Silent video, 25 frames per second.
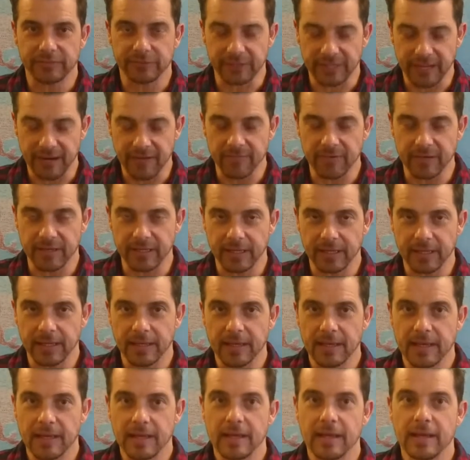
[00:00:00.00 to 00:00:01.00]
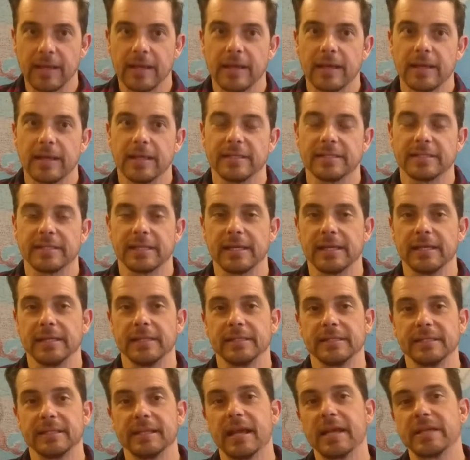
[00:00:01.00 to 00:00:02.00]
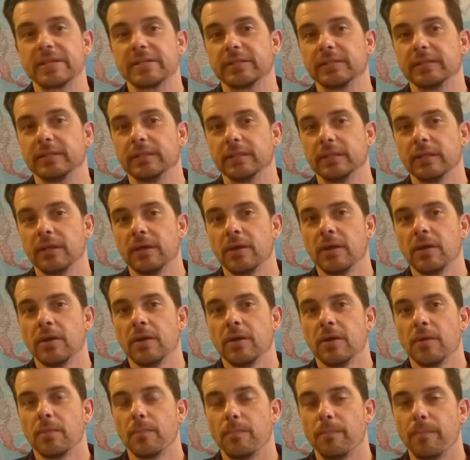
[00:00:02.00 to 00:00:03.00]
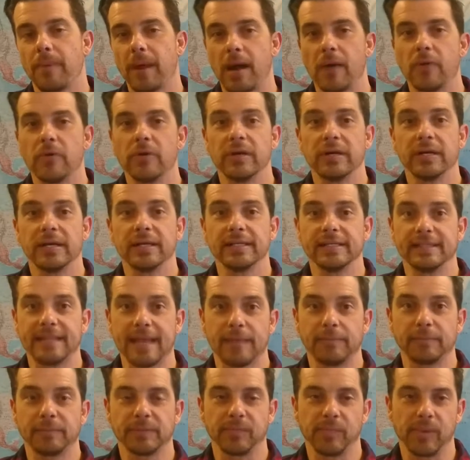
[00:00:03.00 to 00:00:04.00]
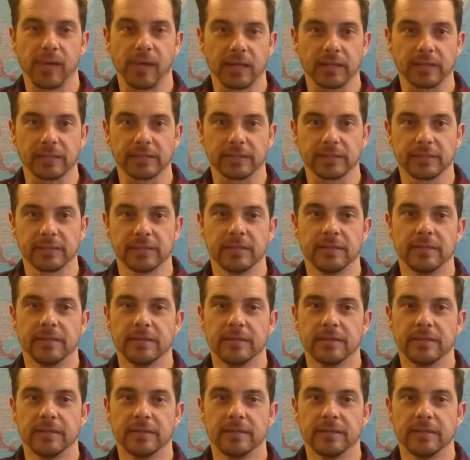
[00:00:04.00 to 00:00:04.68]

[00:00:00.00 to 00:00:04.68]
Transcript: for traveling is the international power adapter plugs.